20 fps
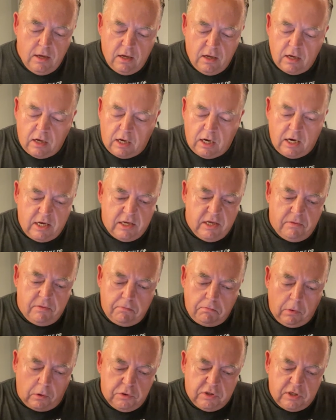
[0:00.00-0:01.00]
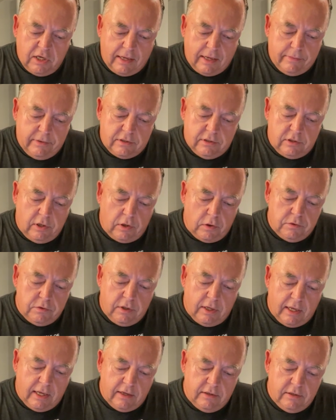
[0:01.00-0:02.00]
Most chemists don't
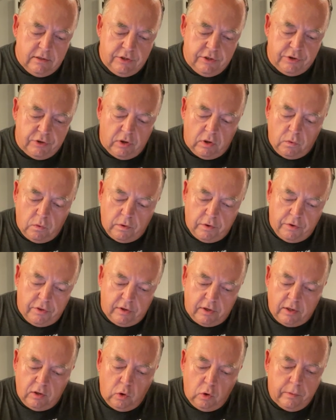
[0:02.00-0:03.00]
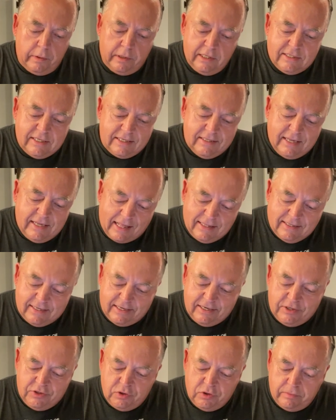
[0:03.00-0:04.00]
deal with luminous
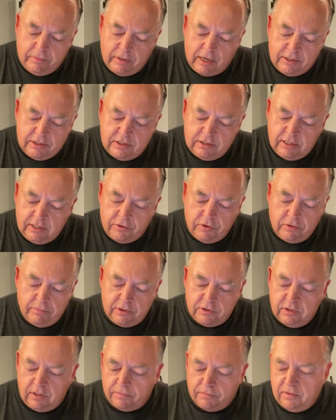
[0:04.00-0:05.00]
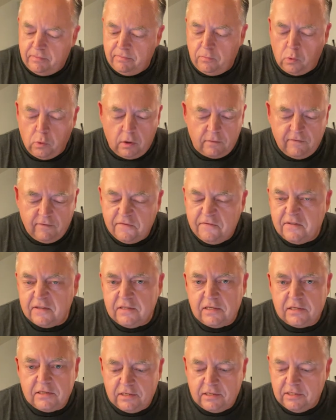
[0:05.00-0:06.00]
intensity too much. That would be something more of a
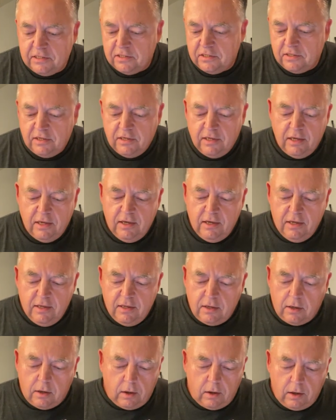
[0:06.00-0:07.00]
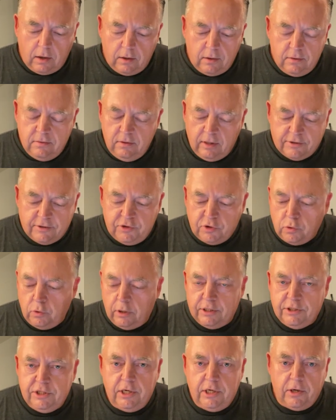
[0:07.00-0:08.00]
physicist or electrical
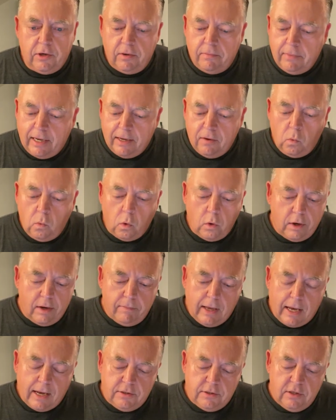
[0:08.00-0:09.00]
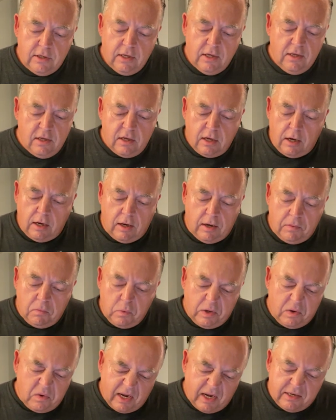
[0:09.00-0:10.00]
engineer might worry about. We
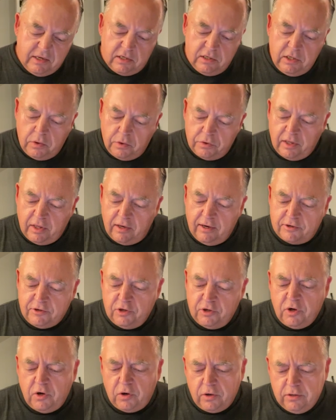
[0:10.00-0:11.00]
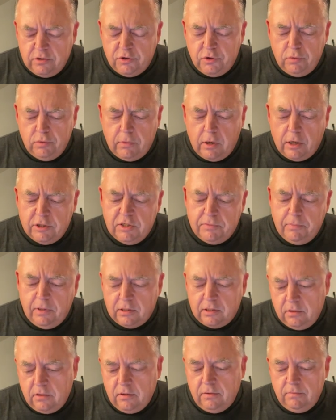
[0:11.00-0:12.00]
don't have to deal with electric current too much, but
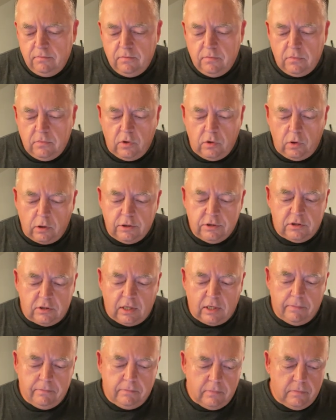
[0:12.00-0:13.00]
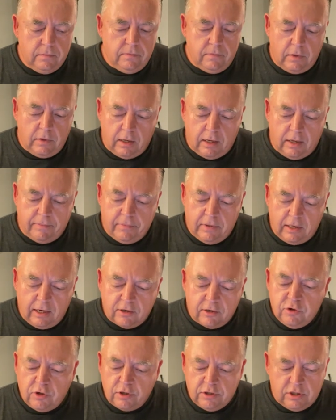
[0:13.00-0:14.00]
there are some
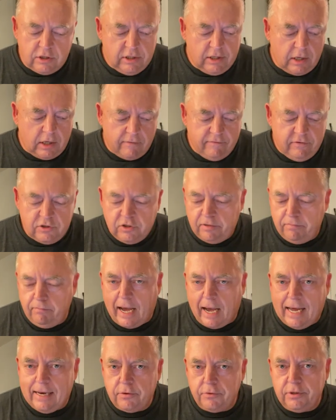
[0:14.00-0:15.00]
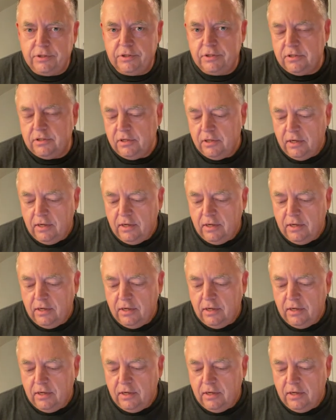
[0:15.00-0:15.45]
electricity, obviously batteries